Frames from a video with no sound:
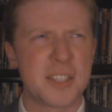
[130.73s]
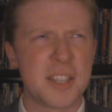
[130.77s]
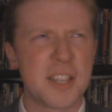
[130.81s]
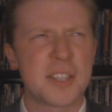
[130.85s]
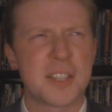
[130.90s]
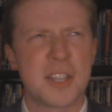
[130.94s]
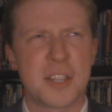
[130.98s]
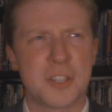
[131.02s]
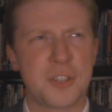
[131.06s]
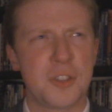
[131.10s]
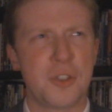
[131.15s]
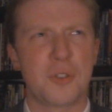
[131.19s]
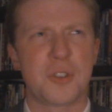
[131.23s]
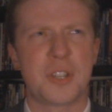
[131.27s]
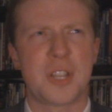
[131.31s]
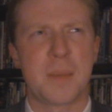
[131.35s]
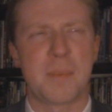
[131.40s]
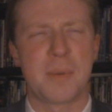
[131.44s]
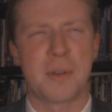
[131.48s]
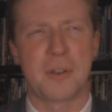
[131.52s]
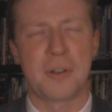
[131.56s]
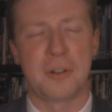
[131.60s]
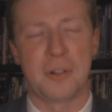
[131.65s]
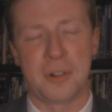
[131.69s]
this isn't your
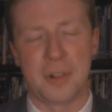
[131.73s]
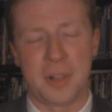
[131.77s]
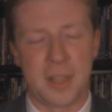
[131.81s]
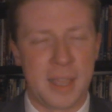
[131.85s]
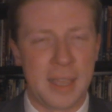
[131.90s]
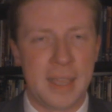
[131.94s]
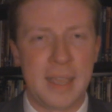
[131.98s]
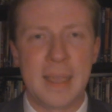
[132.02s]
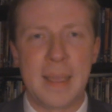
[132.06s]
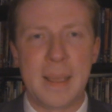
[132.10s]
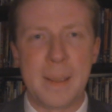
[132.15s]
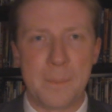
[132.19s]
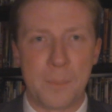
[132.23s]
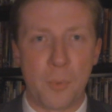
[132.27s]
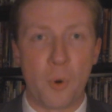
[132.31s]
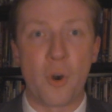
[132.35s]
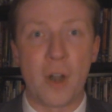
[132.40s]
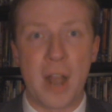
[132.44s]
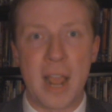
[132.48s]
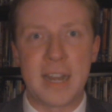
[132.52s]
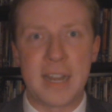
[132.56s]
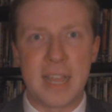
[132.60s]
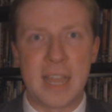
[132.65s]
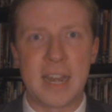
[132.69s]
typical
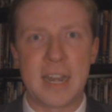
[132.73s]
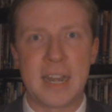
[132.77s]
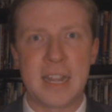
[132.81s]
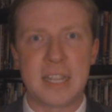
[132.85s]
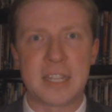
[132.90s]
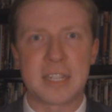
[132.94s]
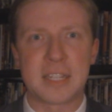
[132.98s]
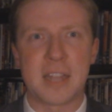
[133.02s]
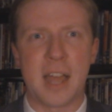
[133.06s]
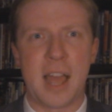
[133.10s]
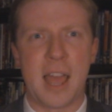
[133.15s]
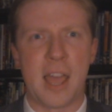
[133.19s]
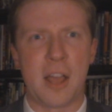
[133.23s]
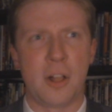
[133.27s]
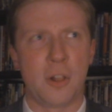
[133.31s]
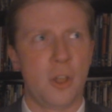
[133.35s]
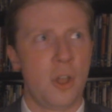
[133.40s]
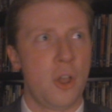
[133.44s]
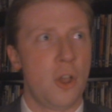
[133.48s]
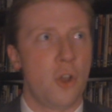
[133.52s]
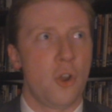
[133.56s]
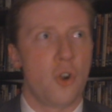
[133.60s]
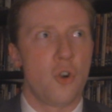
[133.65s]
Bourne Identity style,